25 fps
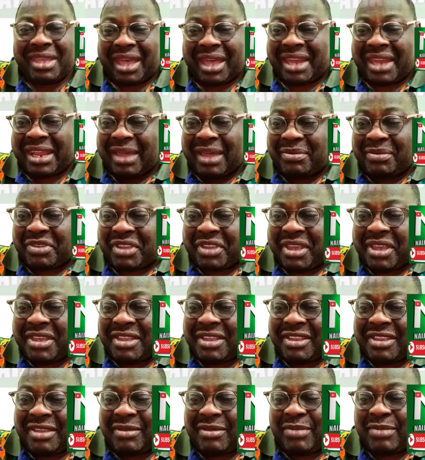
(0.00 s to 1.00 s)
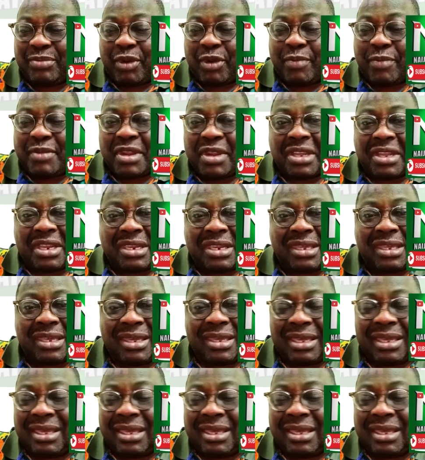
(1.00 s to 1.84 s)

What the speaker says: And I'm saying it publicly.